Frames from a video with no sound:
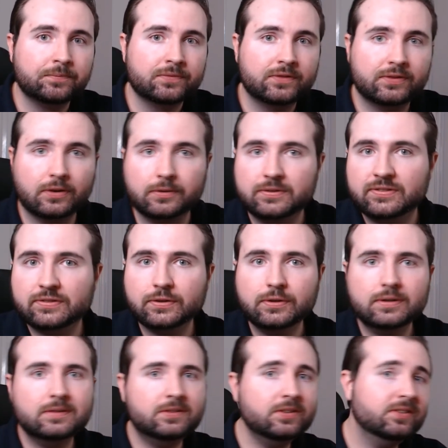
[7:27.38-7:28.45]
So as
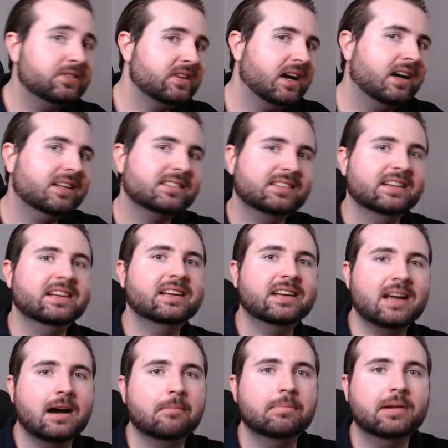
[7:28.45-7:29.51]
soon as you start seeing
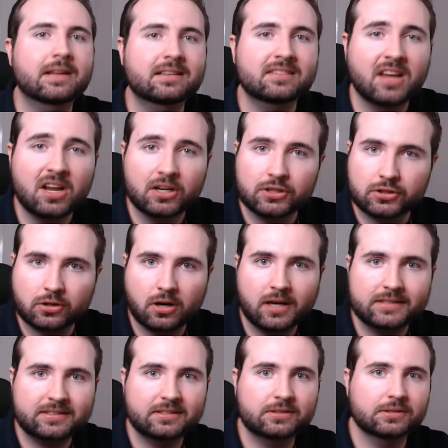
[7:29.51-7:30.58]
companies
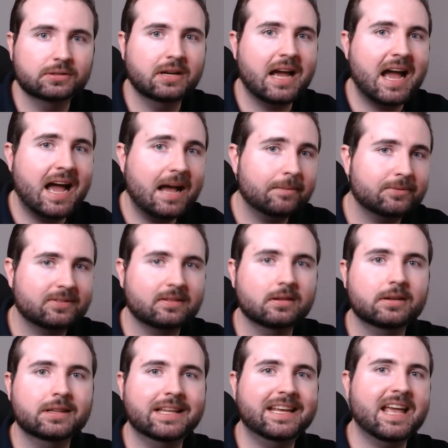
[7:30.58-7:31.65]
try to do
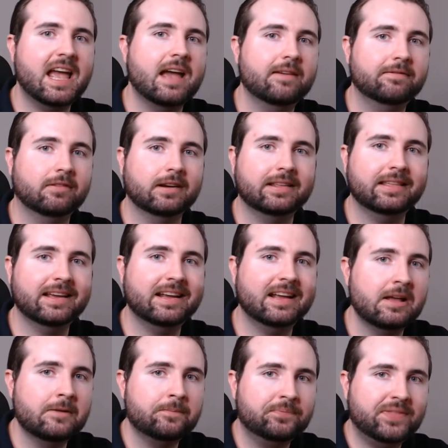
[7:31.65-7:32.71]
absolutely everything,
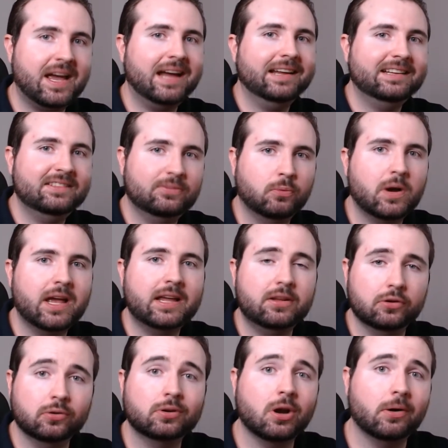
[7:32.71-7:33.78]
that is where
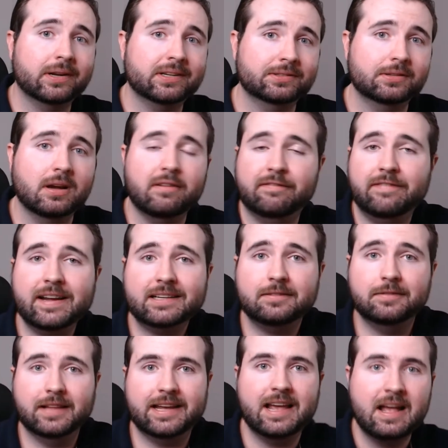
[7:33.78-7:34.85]
you're going to
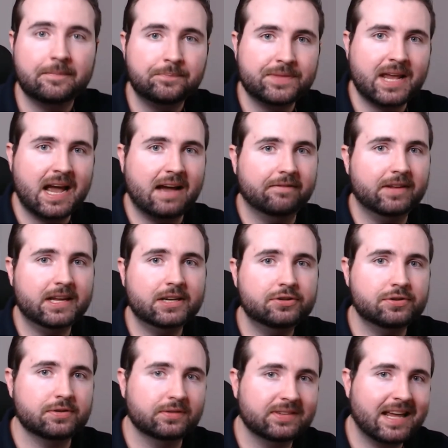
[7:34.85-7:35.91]
effectively have
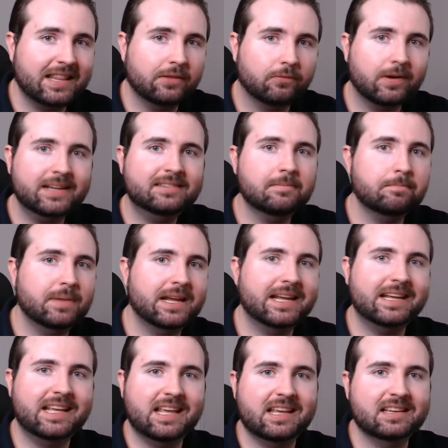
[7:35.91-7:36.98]
issues. And the reason
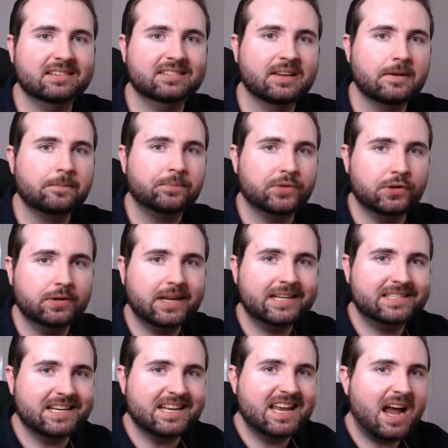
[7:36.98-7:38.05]
being is you
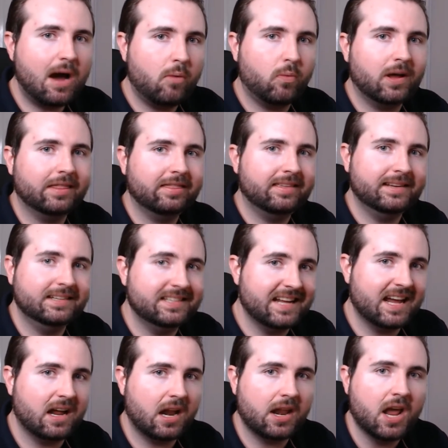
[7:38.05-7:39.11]
need to nut one thing
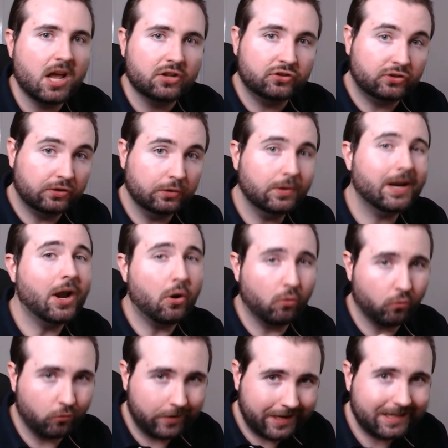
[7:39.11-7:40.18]
down, do it
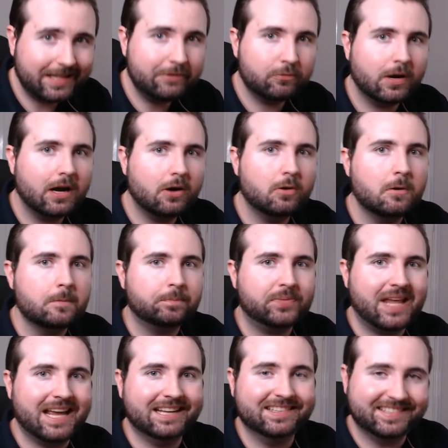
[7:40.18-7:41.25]
really well,
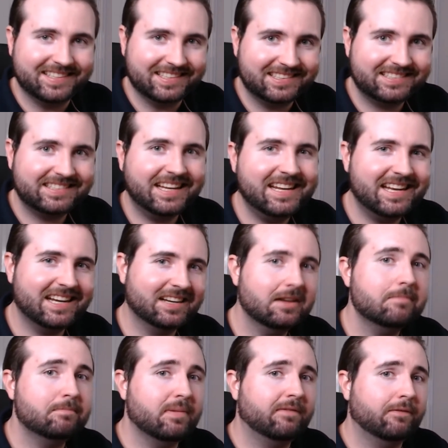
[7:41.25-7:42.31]
and succeed at
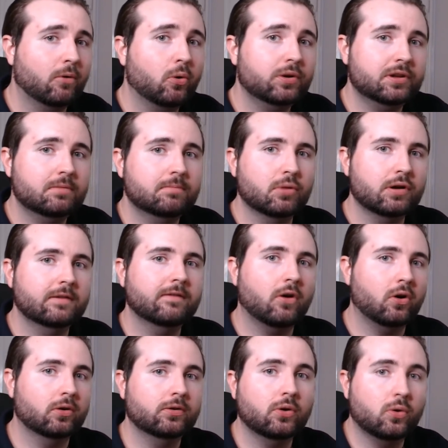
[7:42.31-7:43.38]
it before you move
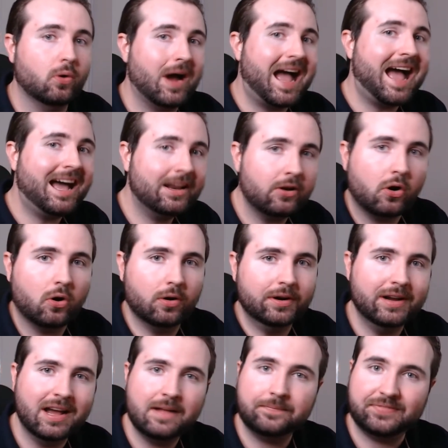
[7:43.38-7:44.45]
on or add
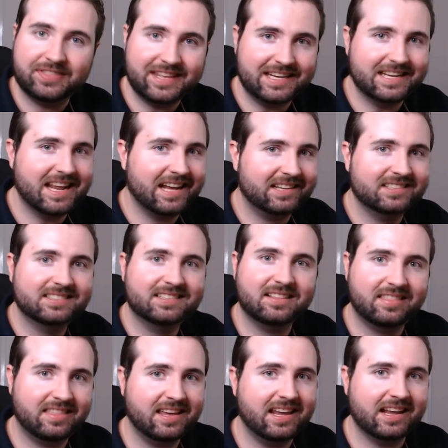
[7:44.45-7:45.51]
on the next
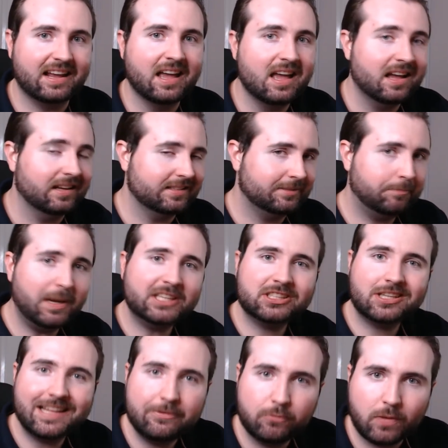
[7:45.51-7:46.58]
thing,
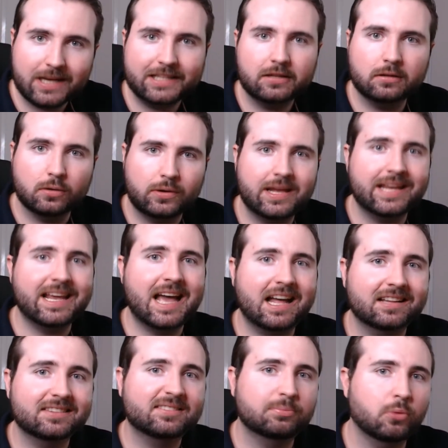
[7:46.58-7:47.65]
especially when you're looking
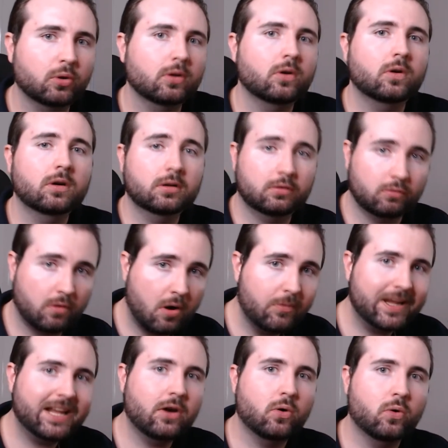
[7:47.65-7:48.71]
at smaller
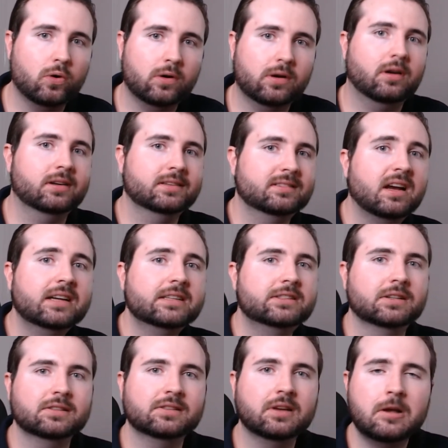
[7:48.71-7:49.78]
growing
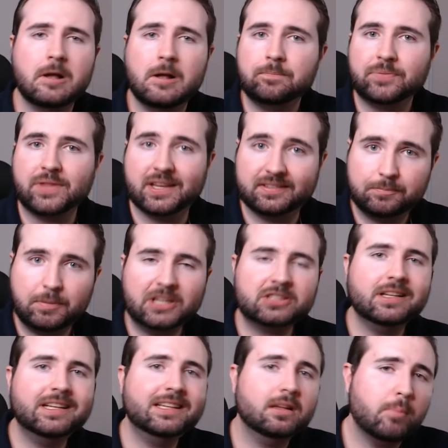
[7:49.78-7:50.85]
organizations.
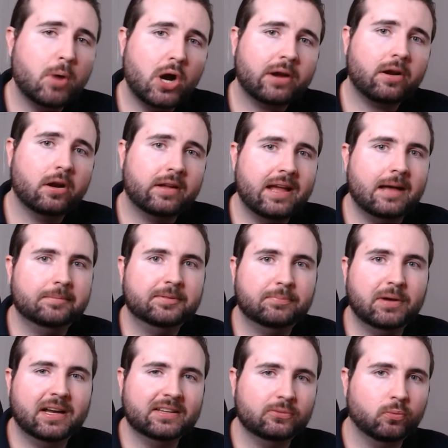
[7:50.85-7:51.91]
Especially in the microcap
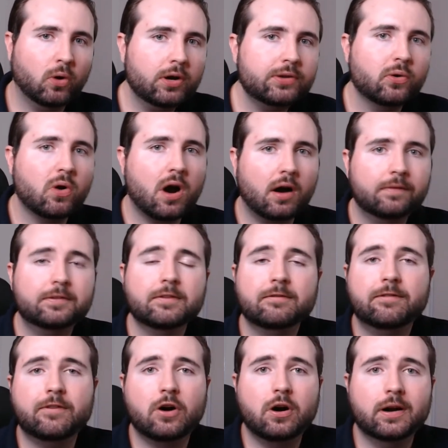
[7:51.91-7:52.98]
space, what you'll often
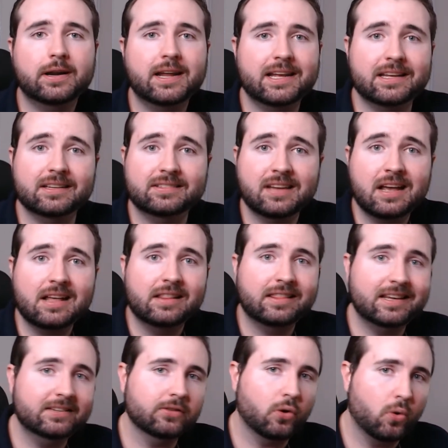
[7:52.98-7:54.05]
find is
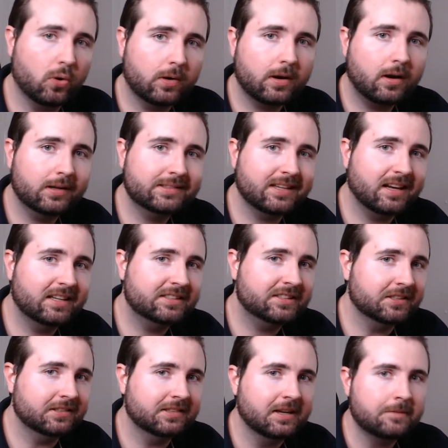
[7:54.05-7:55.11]
these
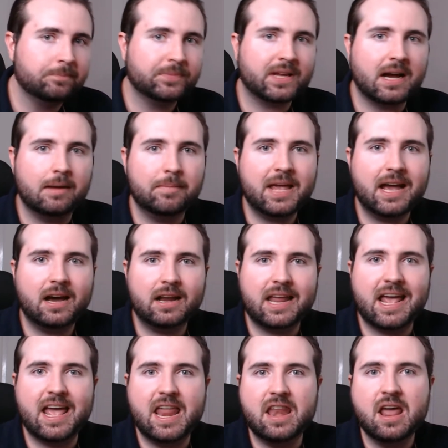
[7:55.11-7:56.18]
organizations come
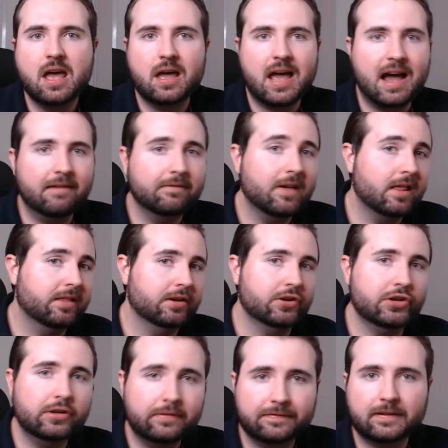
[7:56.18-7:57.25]
out and have the
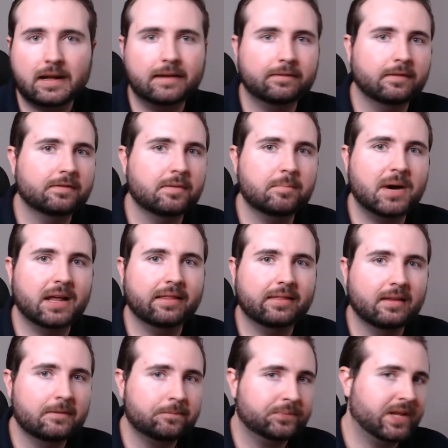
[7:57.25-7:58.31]
new flavor of the month.